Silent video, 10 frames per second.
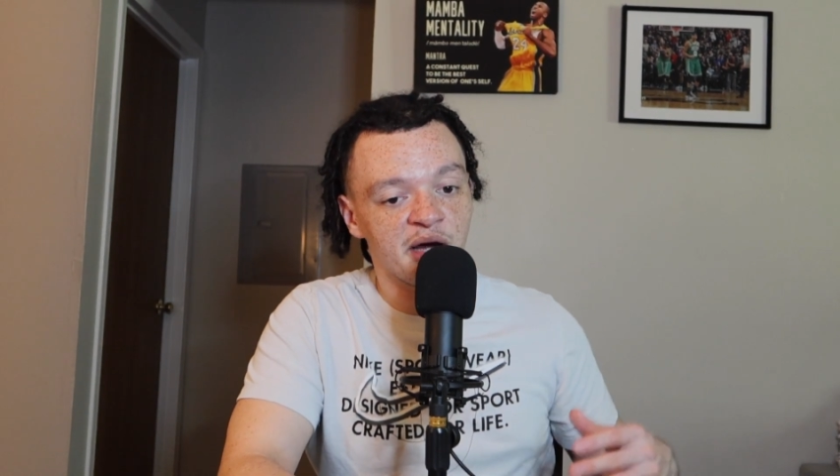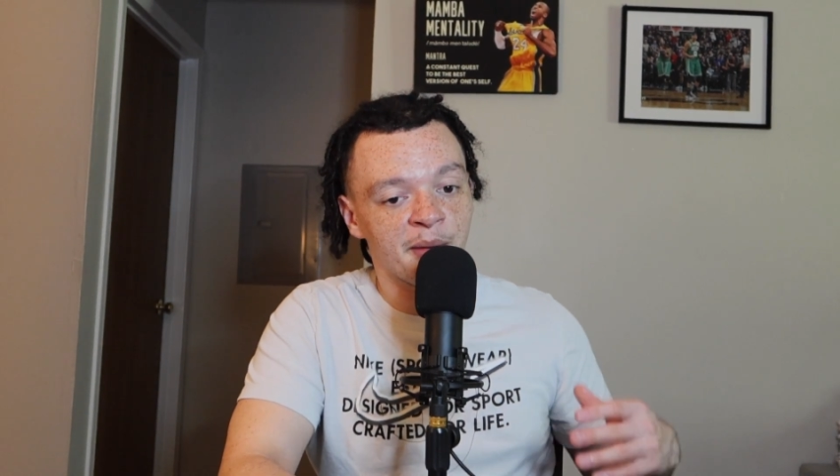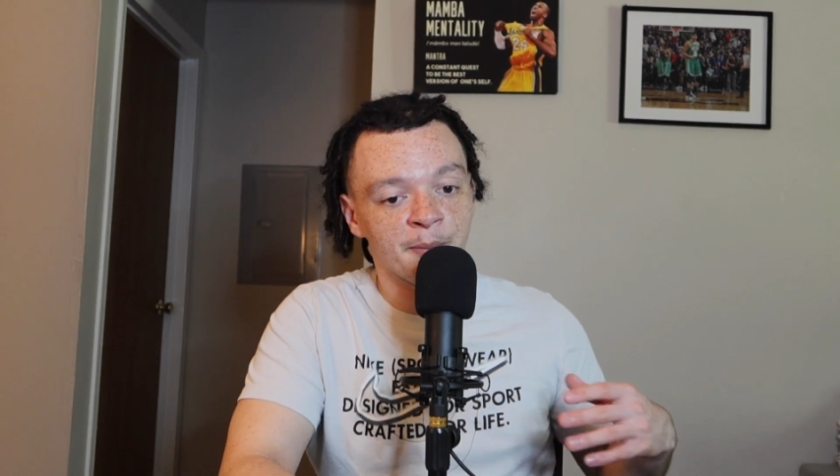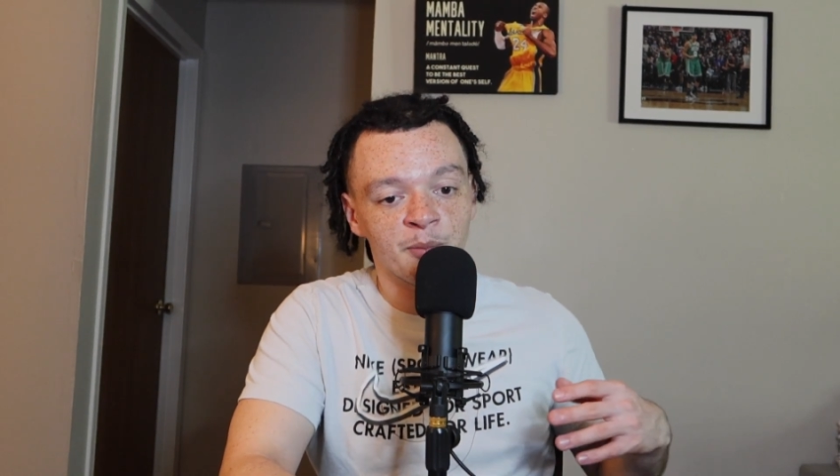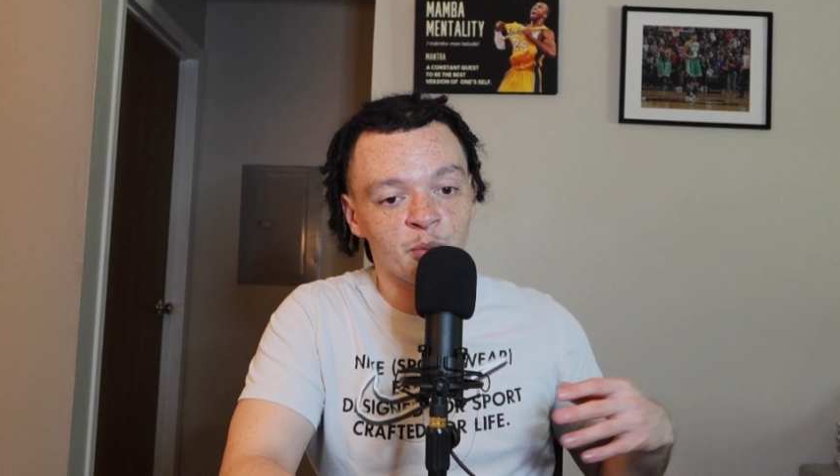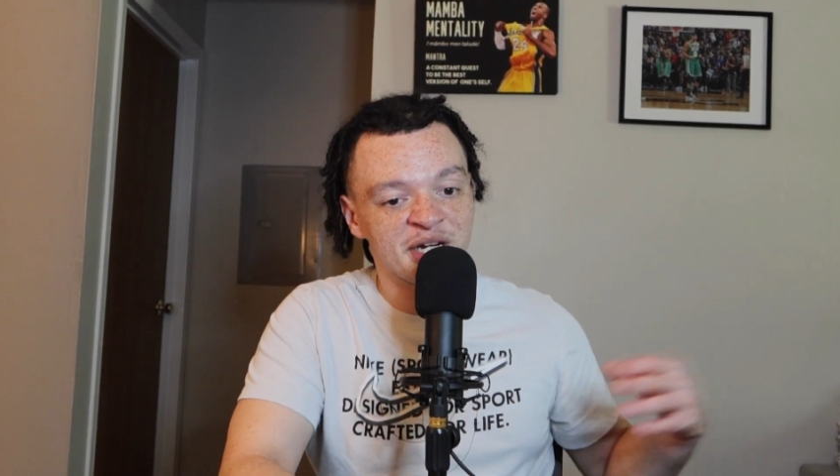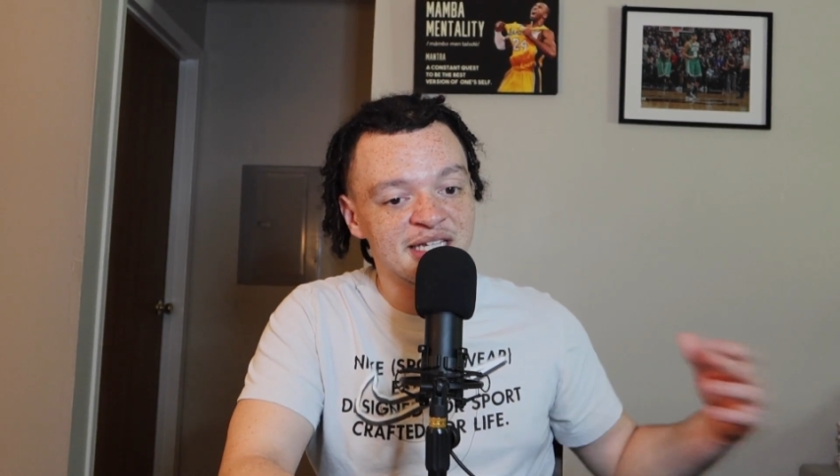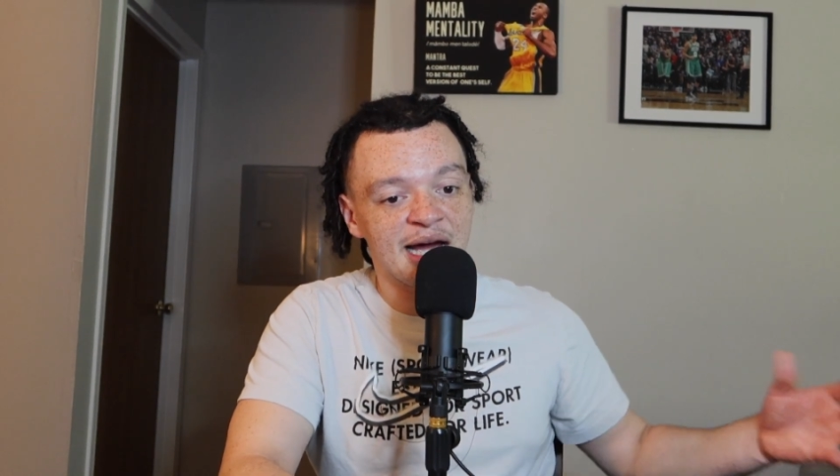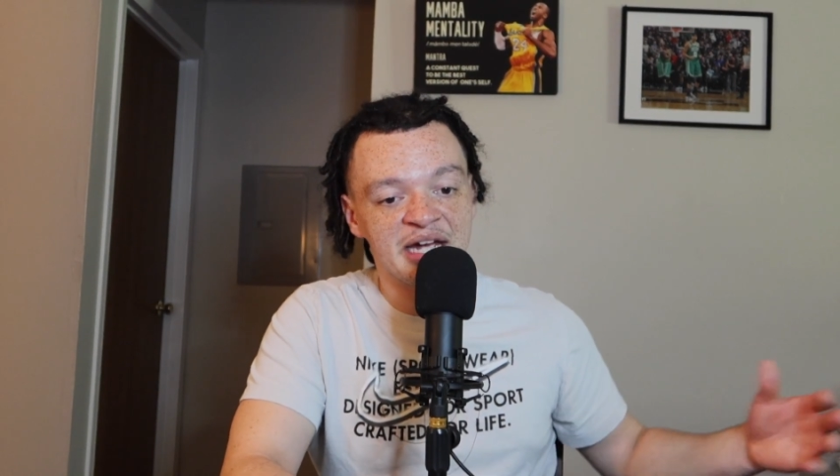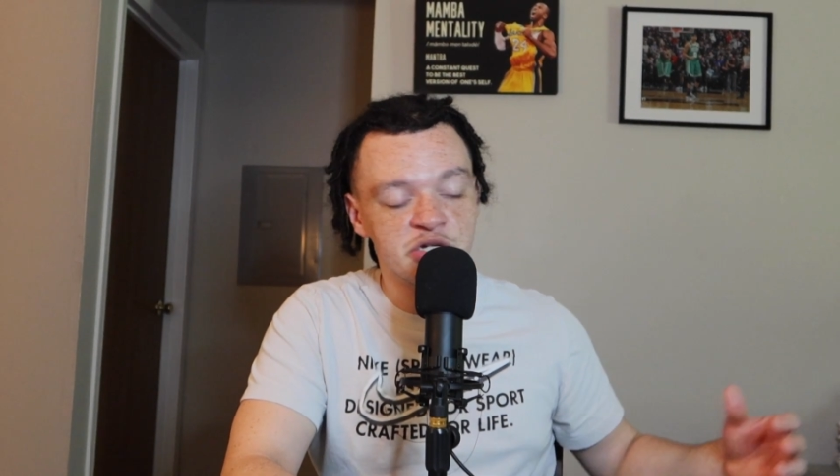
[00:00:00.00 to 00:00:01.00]
When he
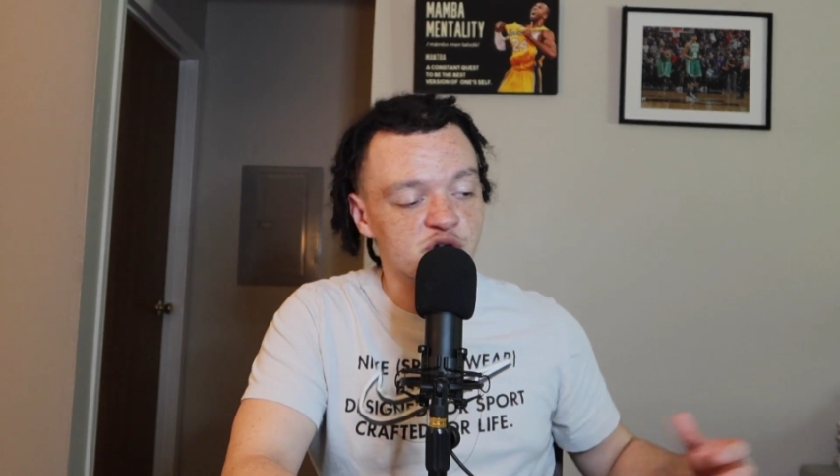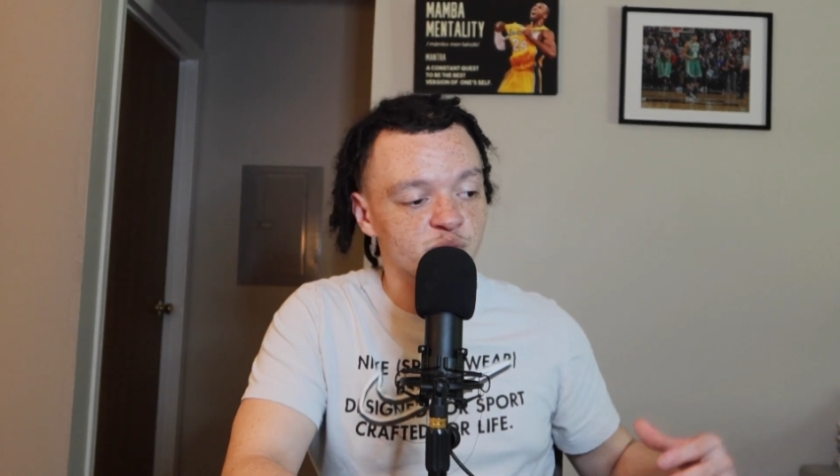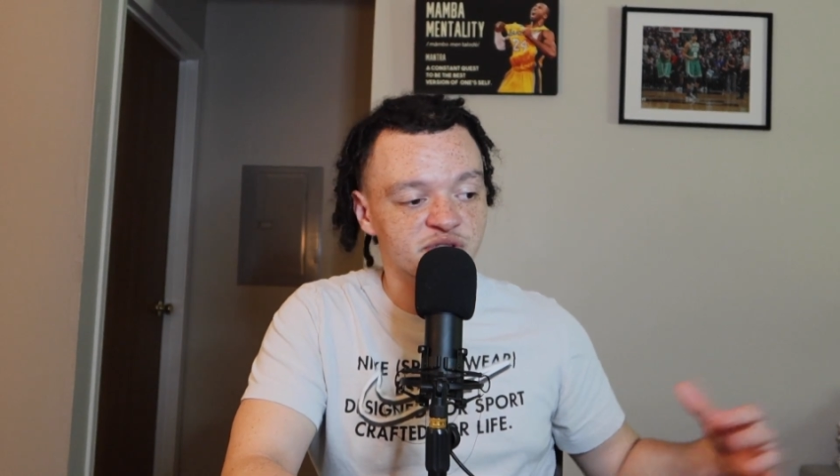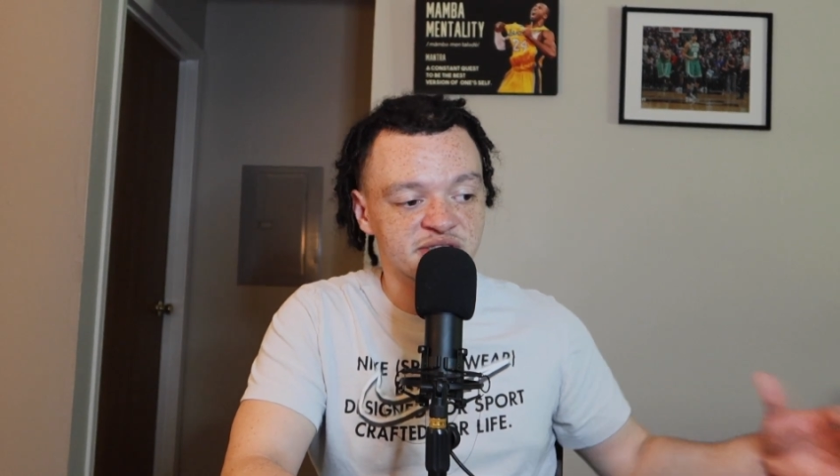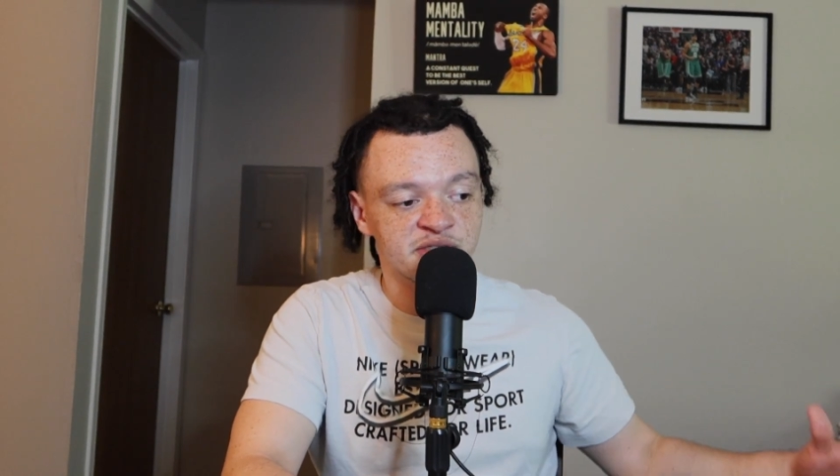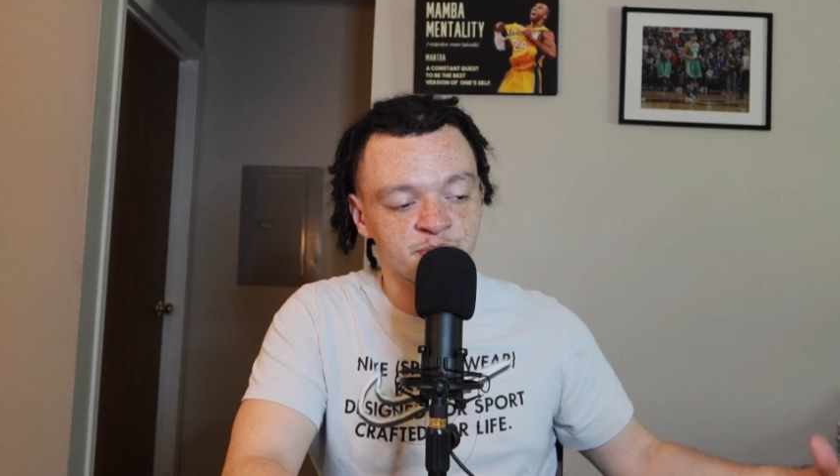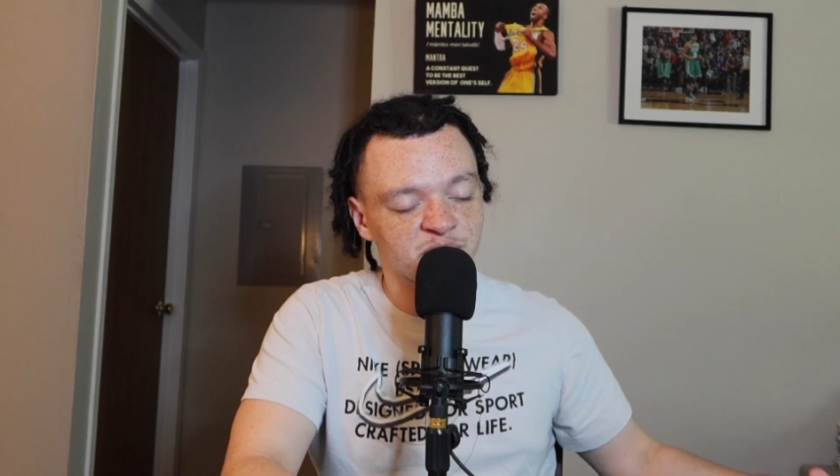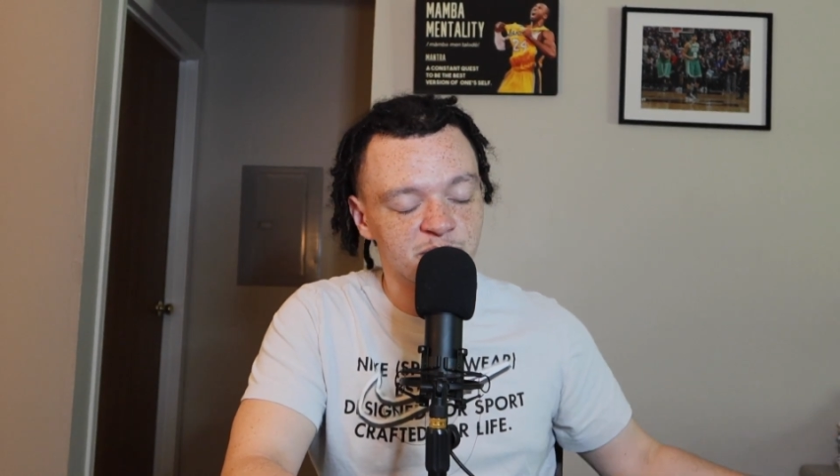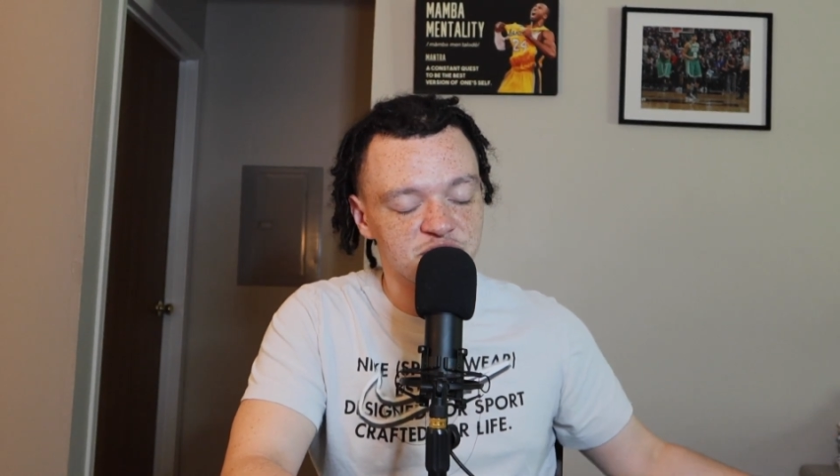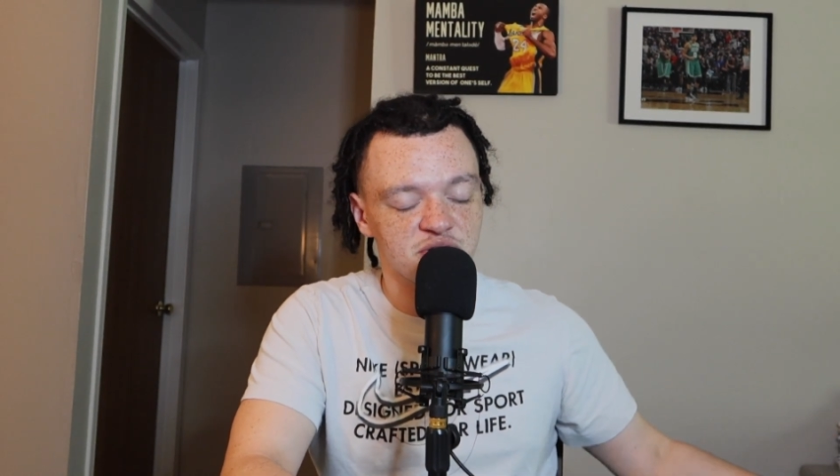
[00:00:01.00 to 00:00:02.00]
got injured, was
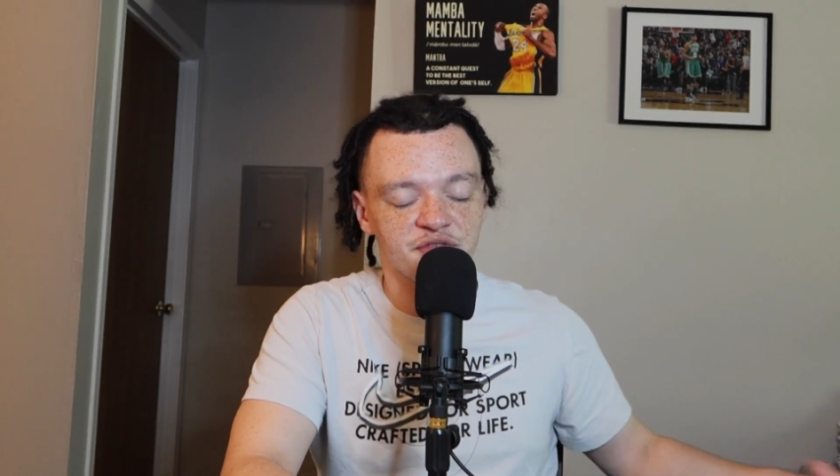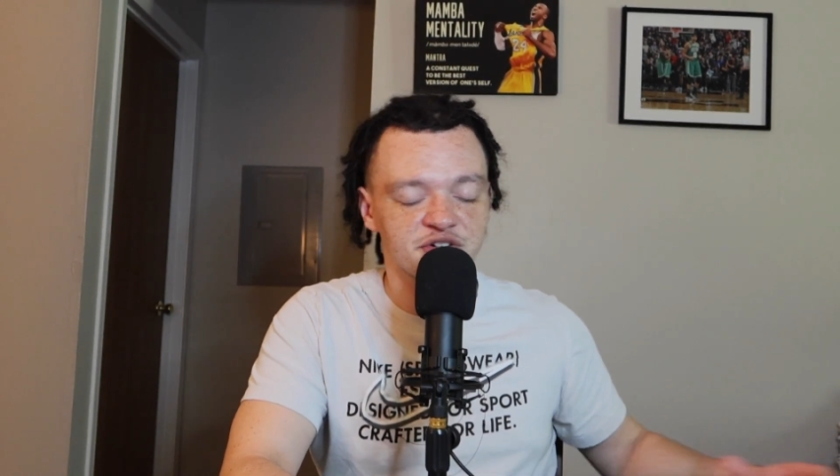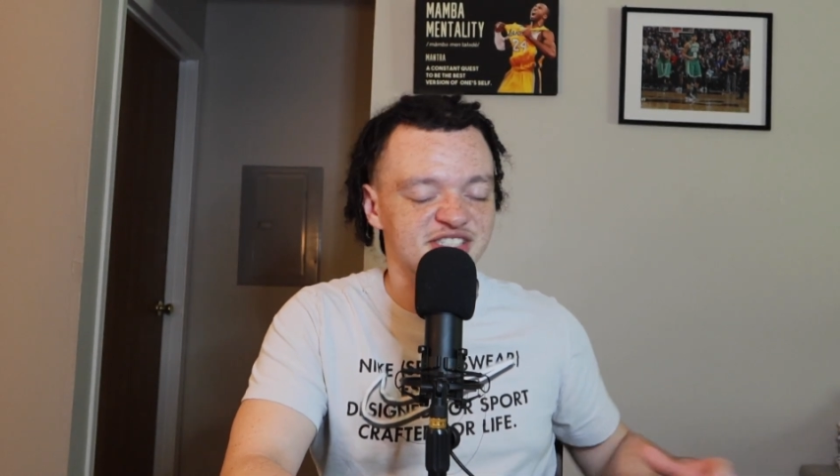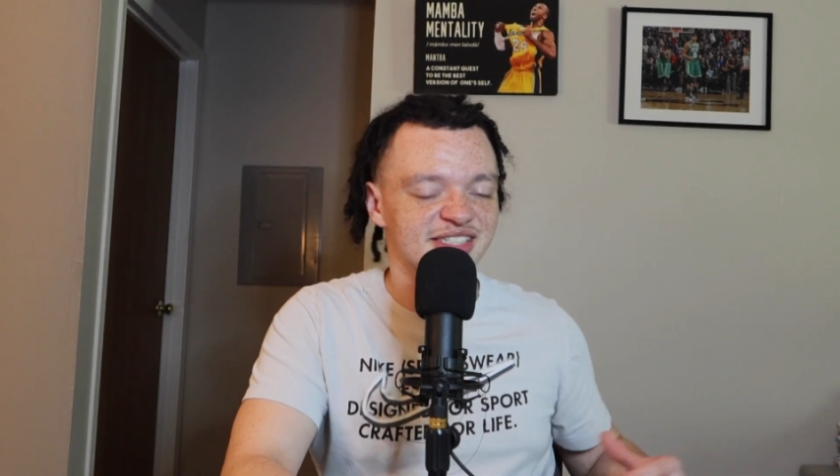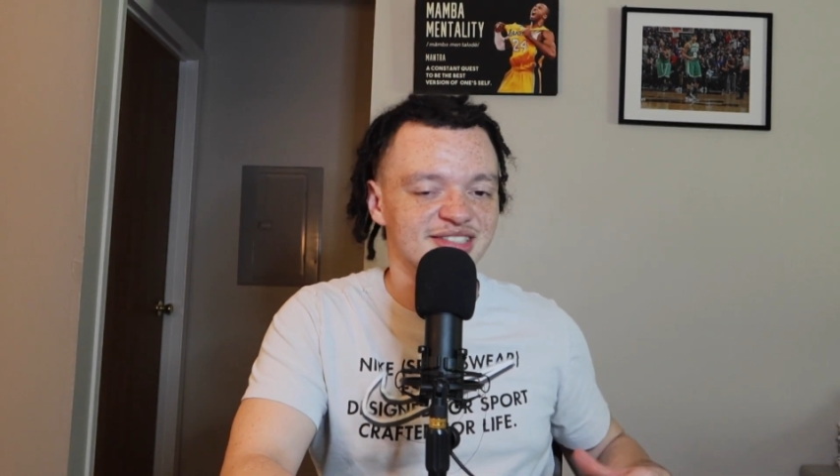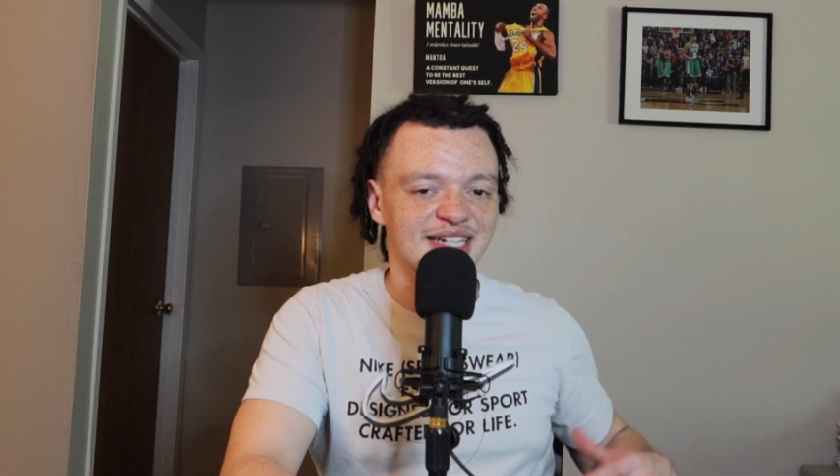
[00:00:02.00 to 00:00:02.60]
pretty much done for the season.